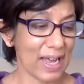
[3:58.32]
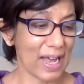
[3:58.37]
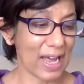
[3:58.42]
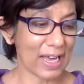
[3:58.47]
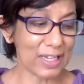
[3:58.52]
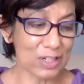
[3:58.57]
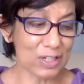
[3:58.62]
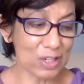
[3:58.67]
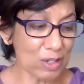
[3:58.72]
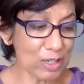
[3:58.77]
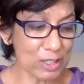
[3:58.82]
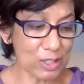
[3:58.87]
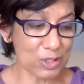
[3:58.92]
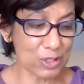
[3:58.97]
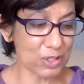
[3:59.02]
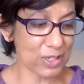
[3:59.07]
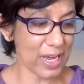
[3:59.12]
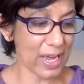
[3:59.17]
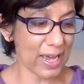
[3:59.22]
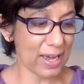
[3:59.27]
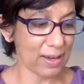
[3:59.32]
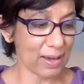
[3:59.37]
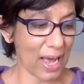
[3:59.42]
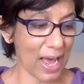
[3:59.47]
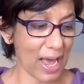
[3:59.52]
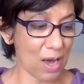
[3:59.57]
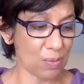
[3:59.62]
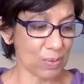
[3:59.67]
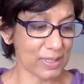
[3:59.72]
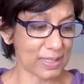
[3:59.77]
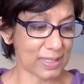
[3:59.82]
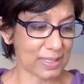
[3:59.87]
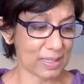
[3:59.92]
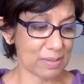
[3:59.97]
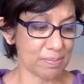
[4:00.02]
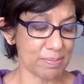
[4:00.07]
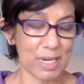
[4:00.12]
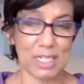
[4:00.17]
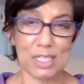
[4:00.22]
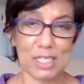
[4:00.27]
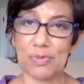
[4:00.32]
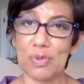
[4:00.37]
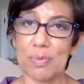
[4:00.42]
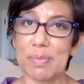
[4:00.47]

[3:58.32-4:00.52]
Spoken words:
I can only share how it's emerged for